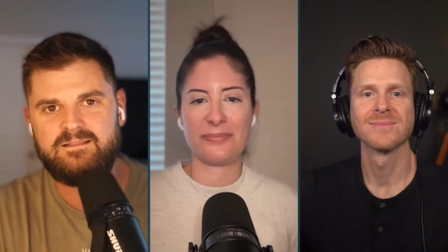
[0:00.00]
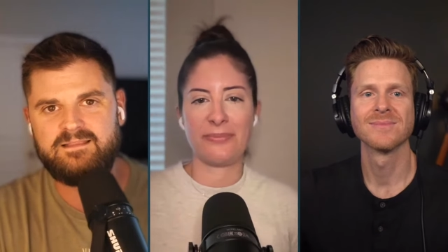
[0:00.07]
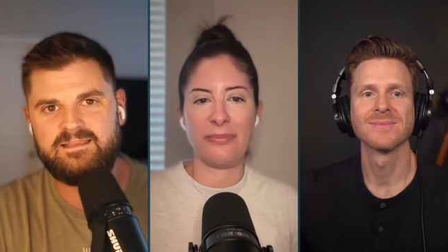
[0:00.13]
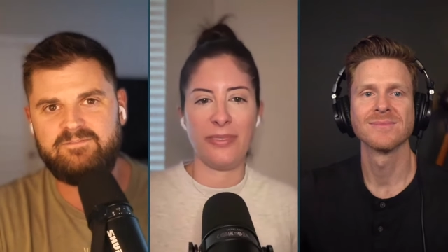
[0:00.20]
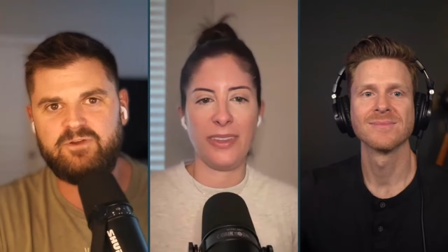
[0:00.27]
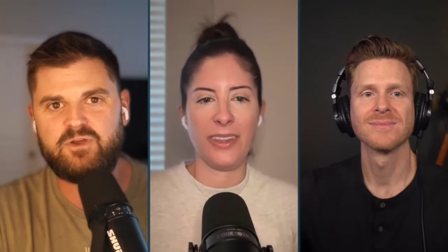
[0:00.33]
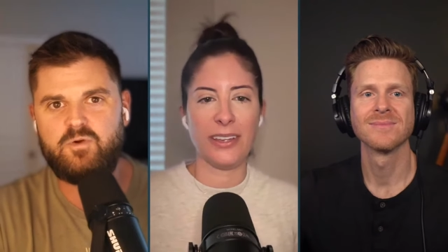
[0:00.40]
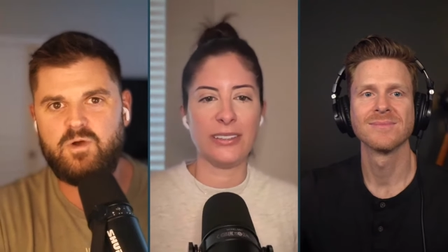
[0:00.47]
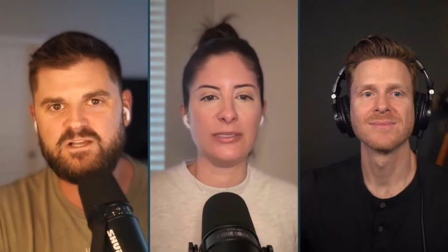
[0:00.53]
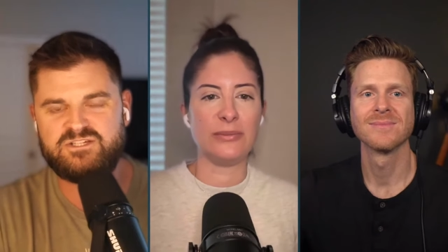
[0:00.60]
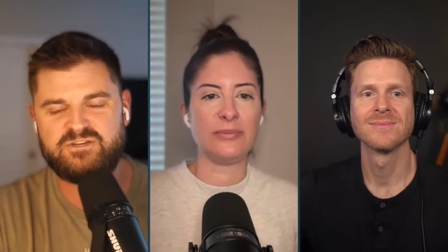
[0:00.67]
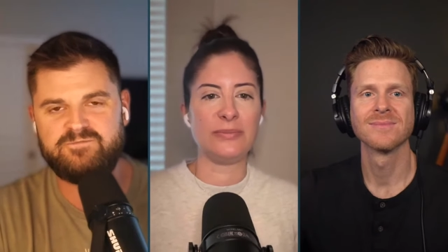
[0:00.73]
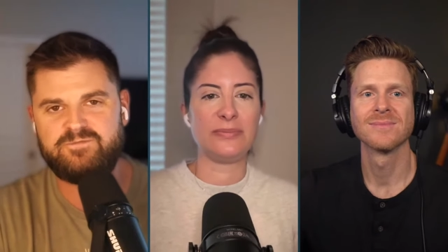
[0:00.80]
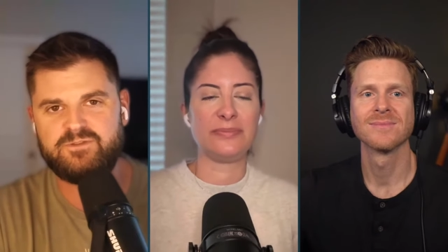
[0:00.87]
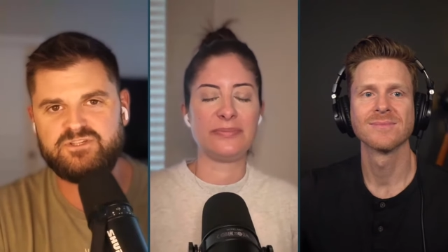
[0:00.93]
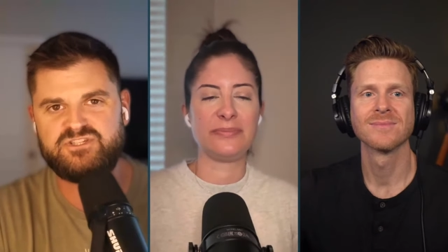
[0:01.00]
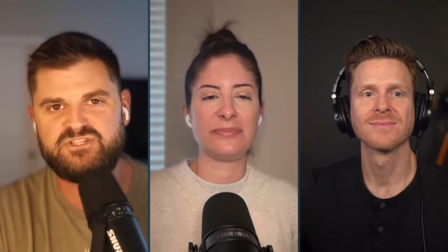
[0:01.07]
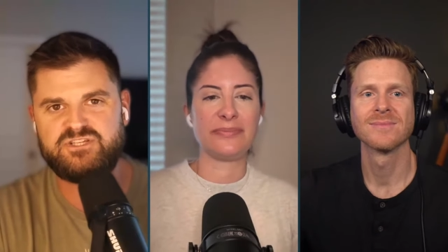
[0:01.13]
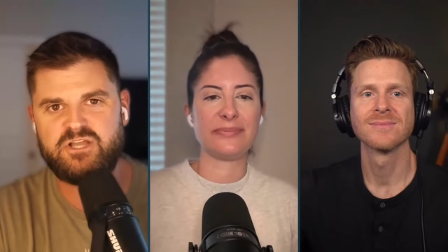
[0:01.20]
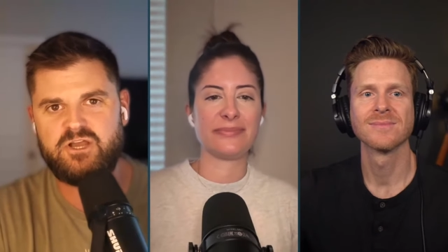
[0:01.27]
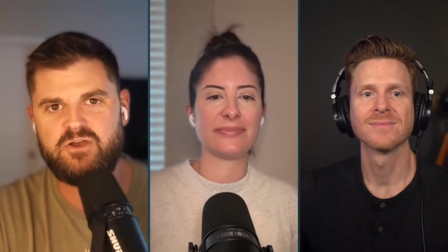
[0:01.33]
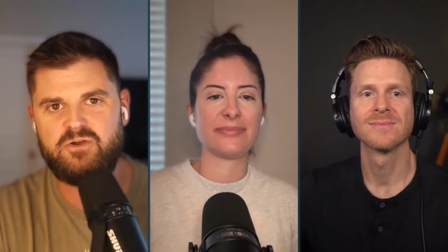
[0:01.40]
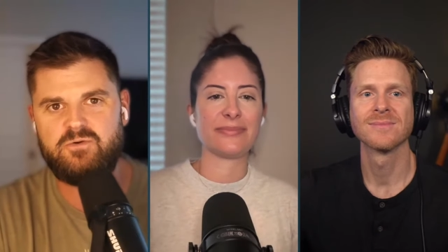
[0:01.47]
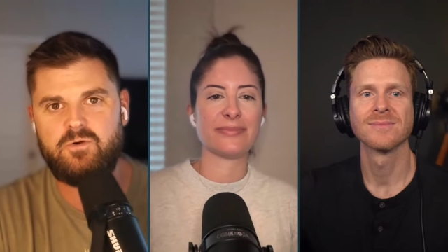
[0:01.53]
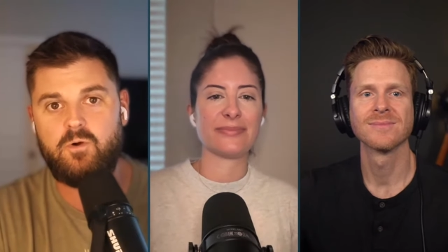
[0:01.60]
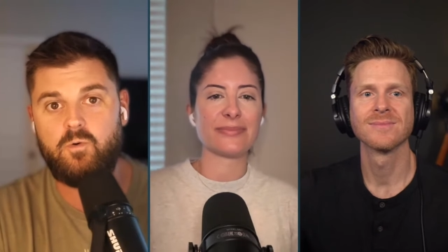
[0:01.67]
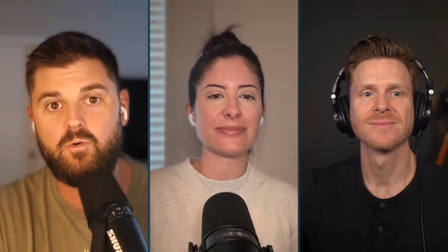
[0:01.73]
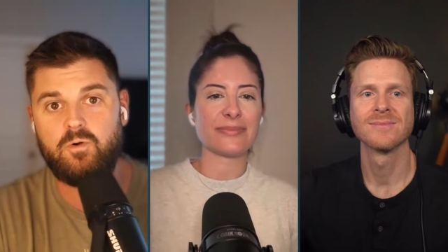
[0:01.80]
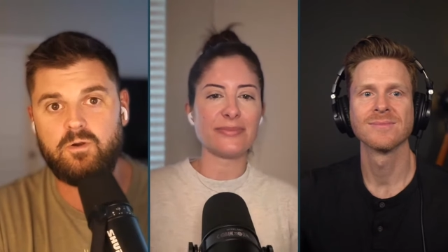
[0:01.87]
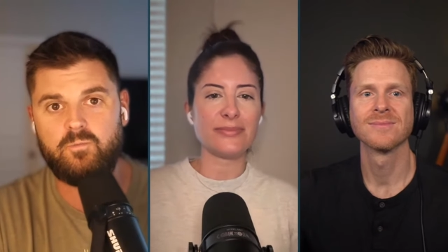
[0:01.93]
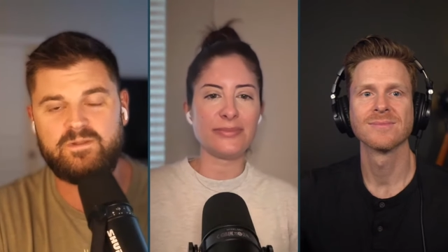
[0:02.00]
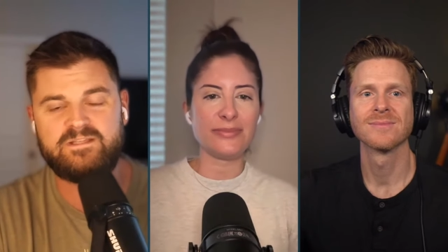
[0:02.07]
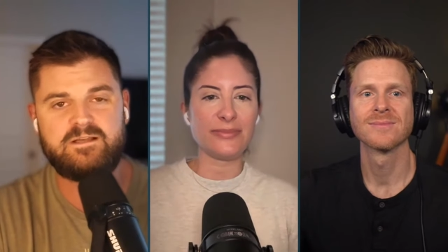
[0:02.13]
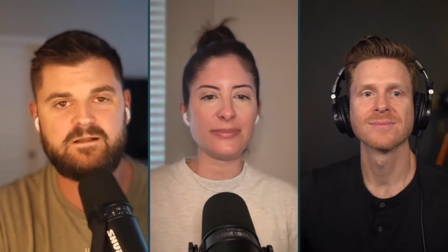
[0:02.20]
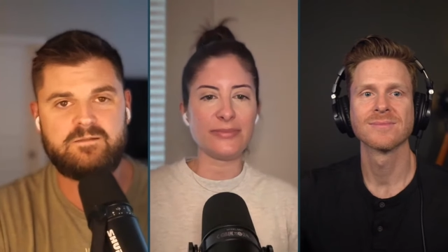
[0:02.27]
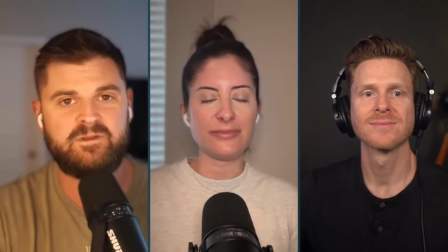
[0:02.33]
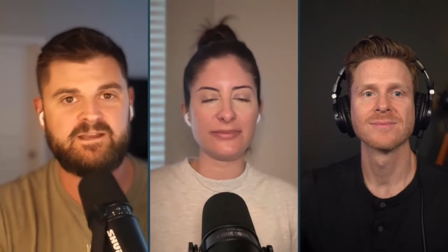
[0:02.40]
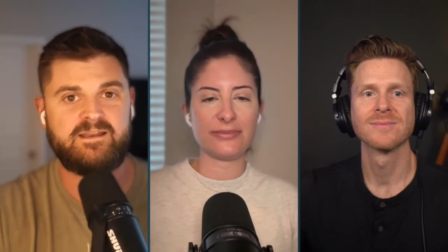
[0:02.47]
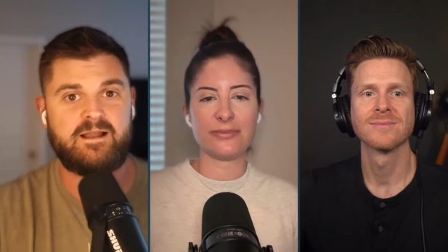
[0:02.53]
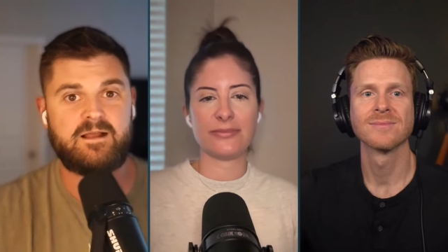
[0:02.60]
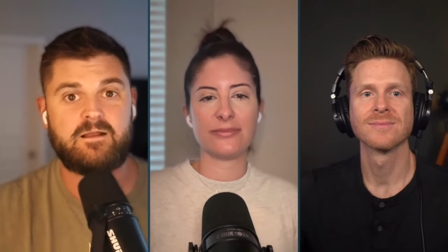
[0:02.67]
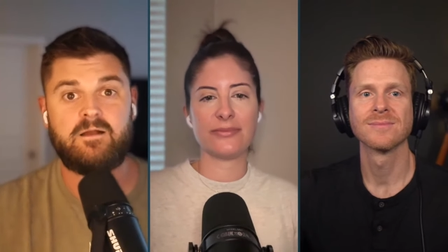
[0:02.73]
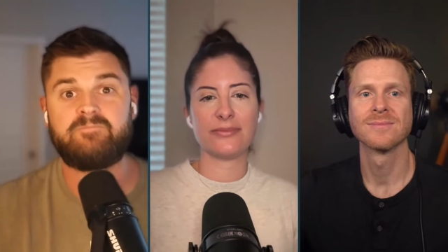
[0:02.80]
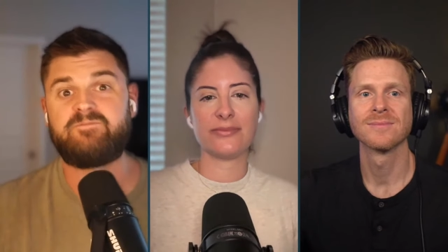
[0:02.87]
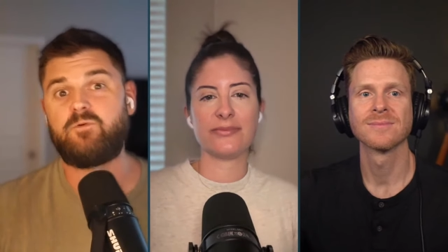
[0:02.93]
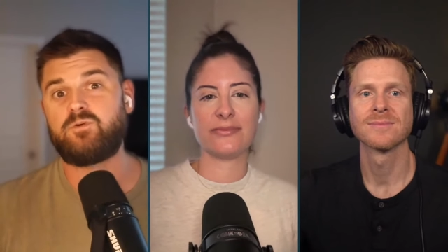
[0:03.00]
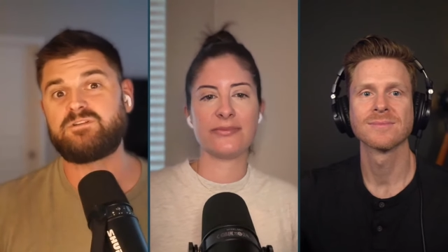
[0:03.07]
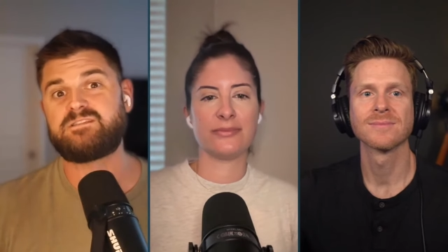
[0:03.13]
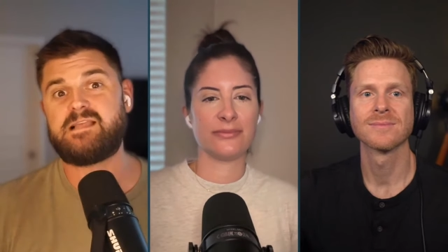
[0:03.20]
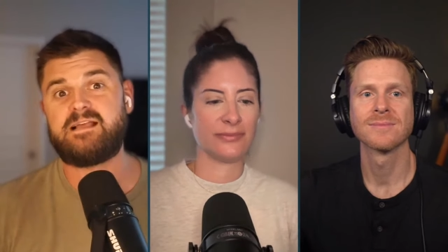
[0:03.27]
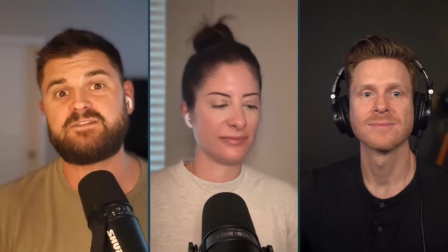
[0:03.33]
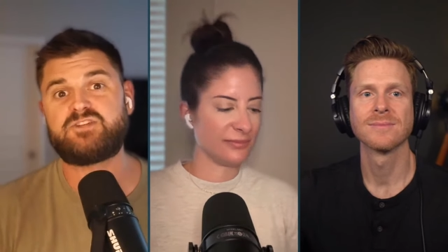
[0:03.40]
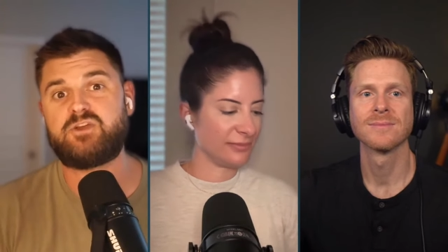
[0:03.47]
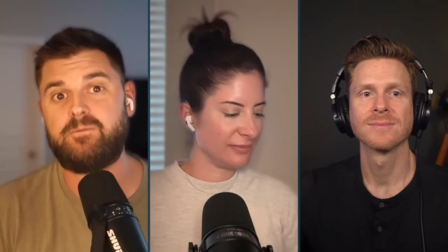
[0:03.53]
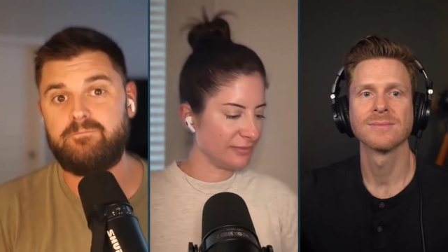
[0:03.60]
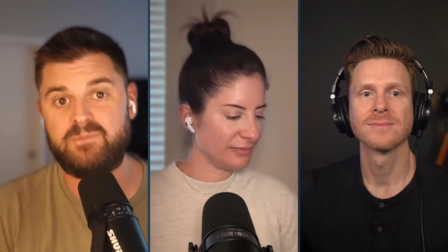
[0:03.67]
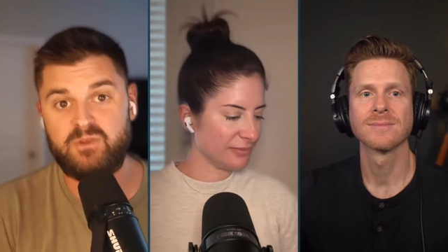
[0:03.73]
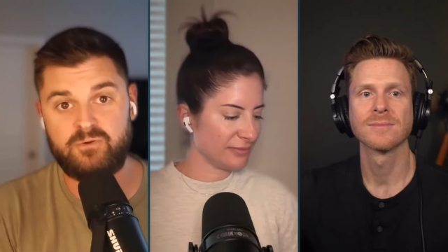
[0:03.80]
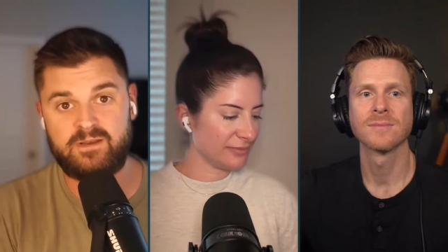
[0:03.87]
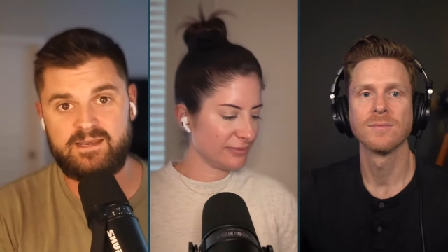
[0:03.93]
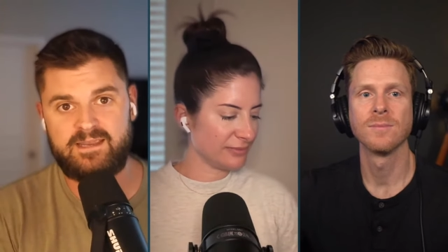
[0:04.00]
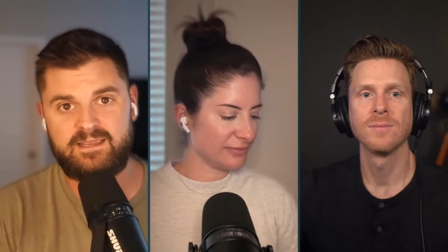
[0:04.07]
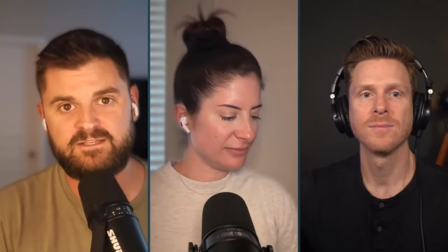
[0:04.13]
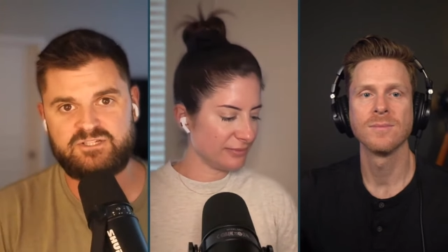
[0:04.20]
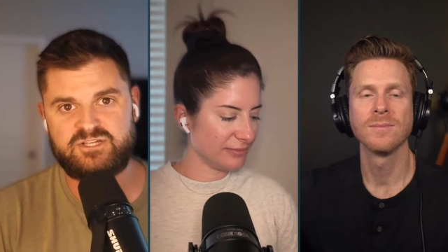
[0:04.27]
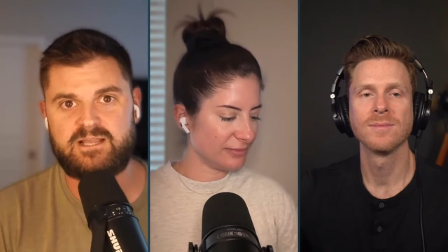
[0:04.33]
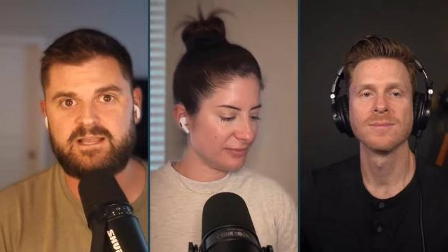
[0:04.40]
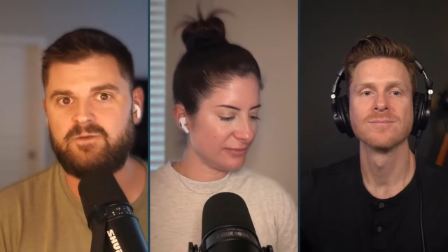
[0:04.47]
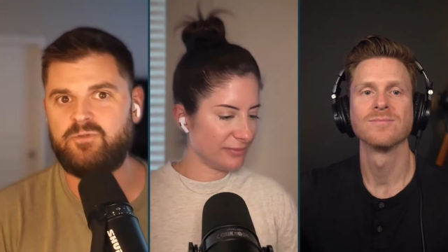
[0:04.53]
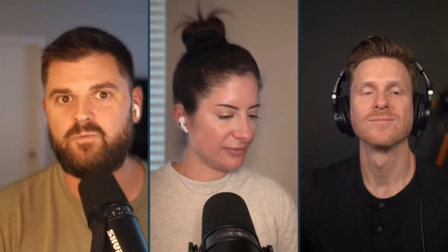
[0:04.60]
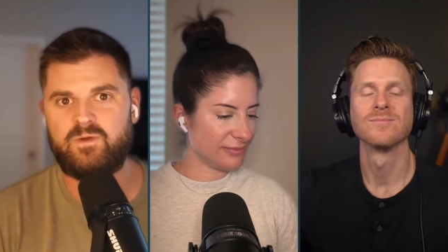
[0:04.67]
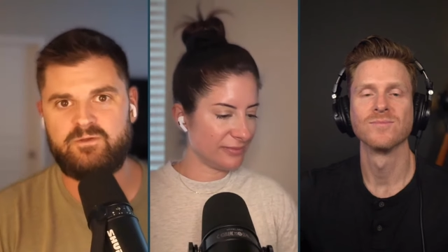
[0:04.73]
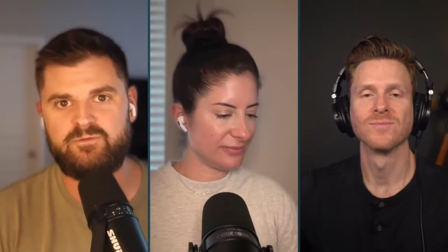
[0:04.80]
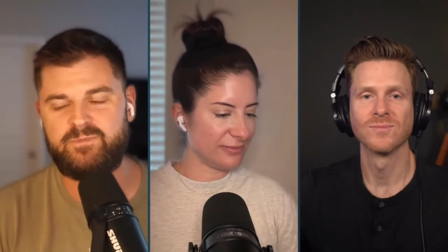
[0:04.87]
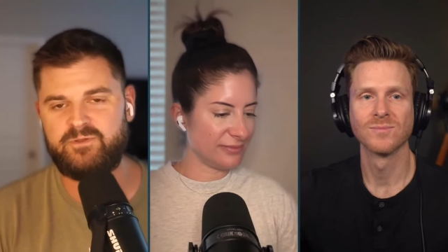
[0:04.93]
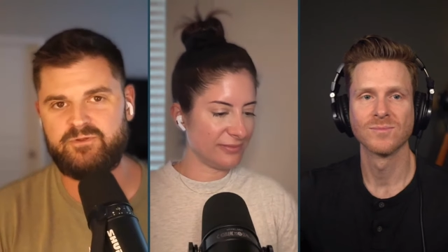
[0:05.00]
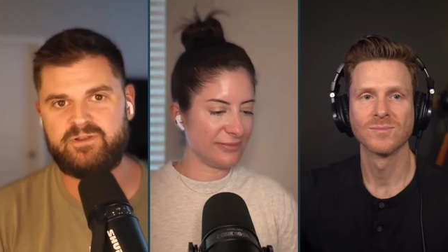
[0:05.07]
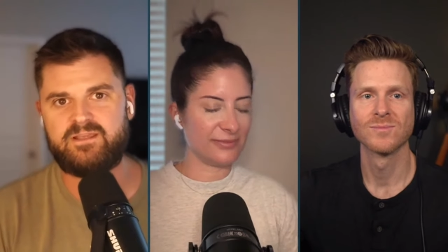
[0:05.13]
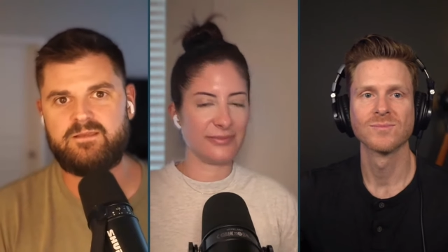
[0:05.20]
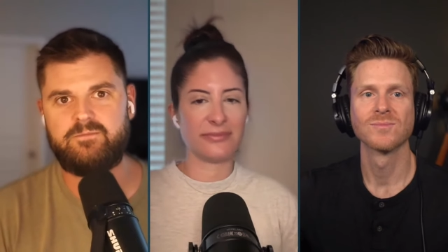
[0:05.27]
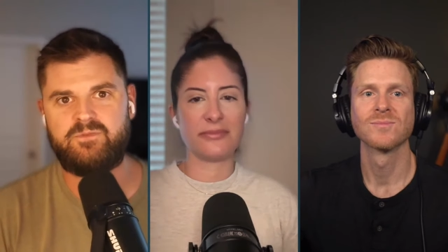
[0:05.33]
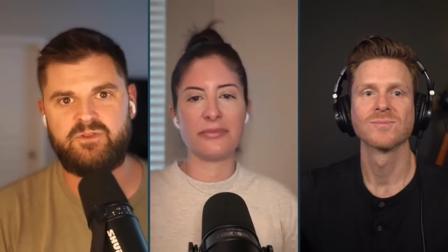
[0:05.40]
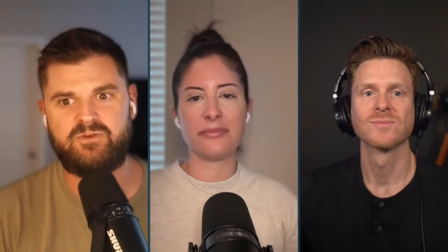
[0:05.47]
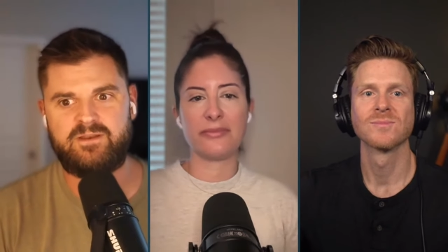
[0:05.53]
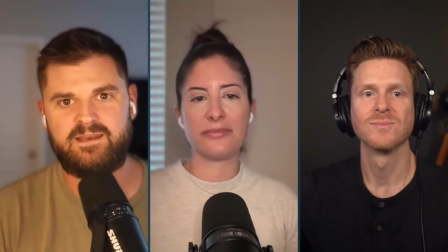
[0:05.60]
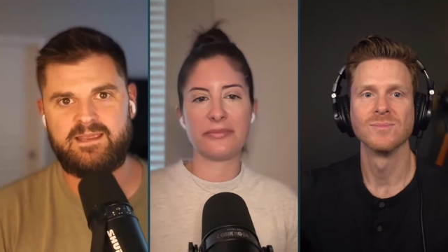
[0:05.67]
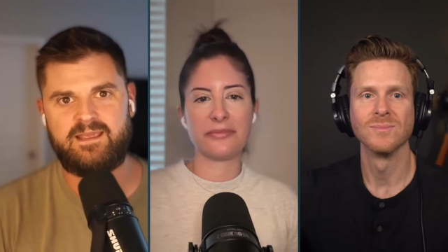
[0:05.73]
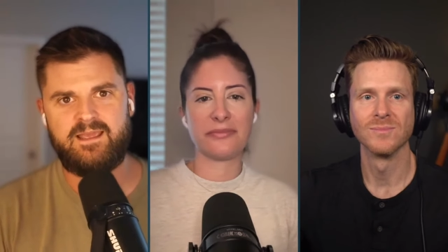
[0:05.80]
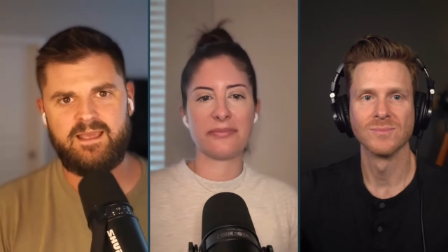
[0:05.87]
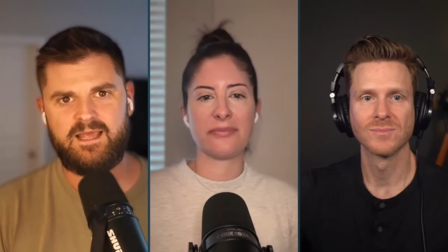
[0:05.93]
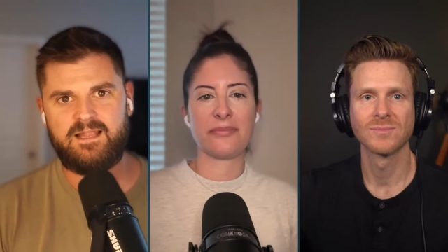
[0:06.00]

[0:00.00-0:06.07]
Speaker 1: Leave a question for the show or wetalkmoney.com/community. Check out the wealth building community.